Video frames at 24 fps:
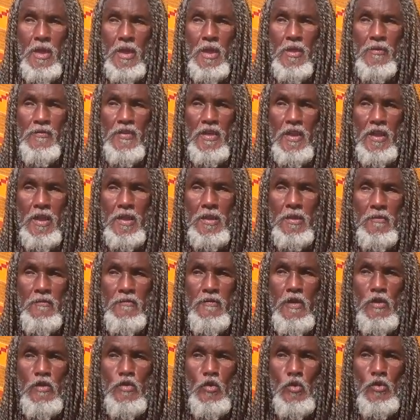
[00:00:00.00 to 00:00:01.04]
If an
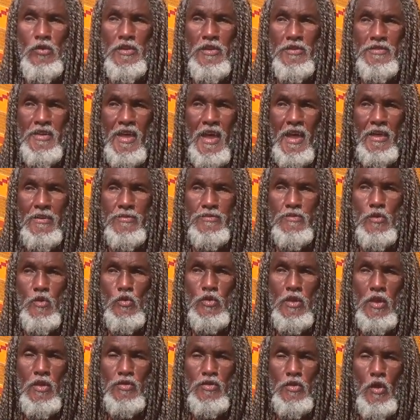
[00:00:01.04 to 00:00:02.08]
individual decides to
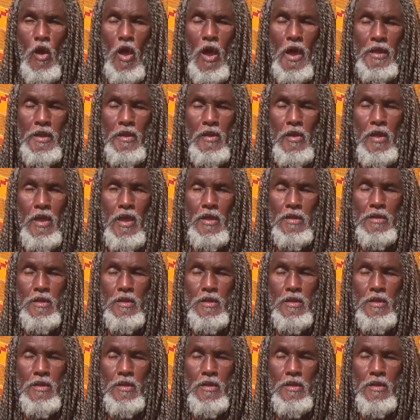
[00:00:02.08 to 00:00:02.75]
dishonor,